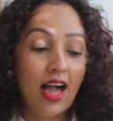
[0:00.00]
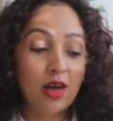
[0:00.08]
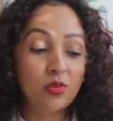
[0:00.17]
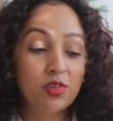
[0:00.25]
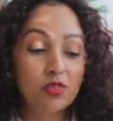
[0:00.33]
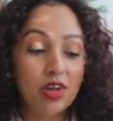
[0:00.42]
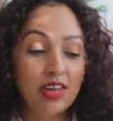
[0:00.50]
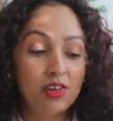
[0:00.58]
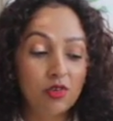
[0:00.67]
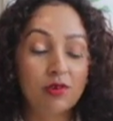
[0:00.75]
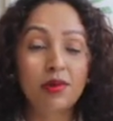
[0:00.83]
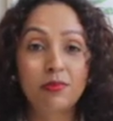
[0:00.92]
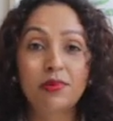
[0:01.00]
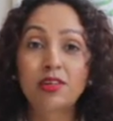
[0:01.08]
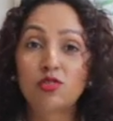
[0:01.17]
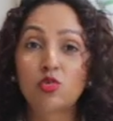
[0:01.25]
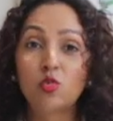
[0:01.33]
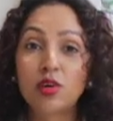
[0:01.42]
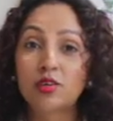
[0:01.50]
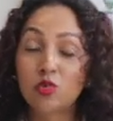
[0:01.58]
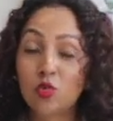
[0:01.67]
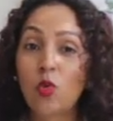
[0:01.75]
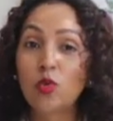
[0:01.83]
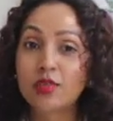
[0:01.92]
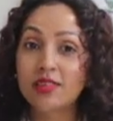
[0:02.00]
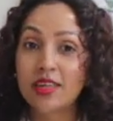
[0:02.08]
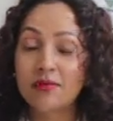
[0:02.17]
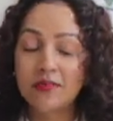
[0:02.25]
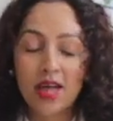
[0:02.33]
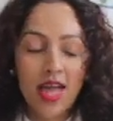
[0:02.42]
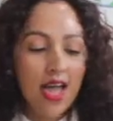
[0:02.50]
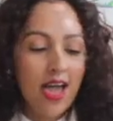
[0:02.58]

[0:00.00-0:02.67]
I was really doing my best to work towards them.